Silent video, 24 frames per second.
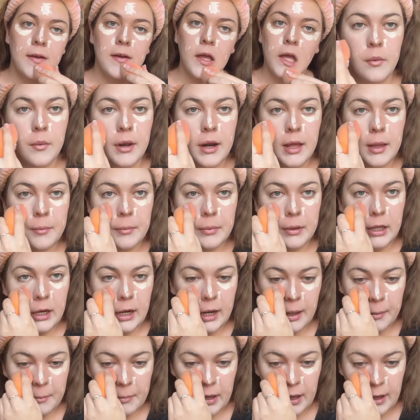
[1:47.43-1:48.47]
When I blend
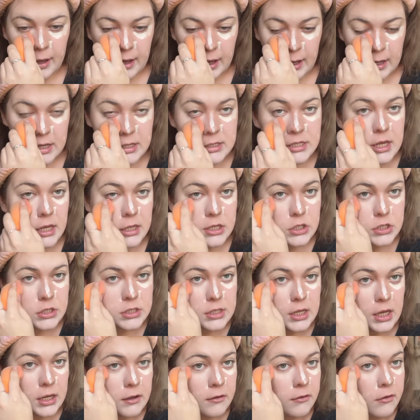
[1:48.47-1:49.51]
out my eyes, I just
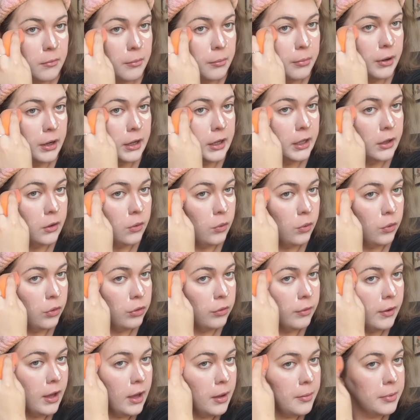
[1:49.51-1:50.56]
like to bring it all the
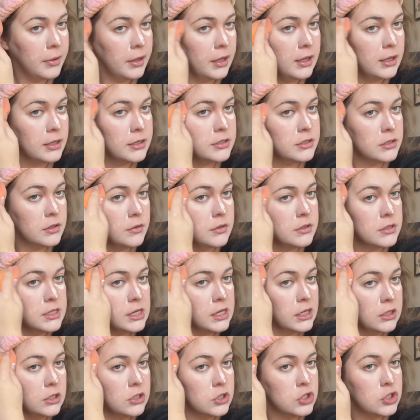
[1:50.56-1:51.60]
way up here so it's like
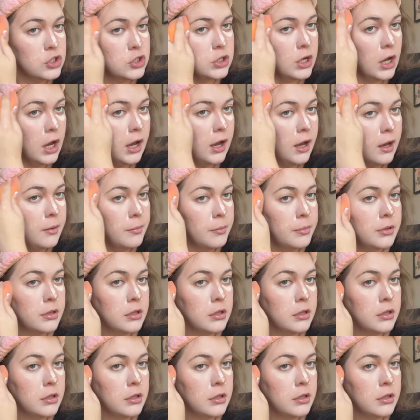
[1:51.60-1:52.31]
a sharp,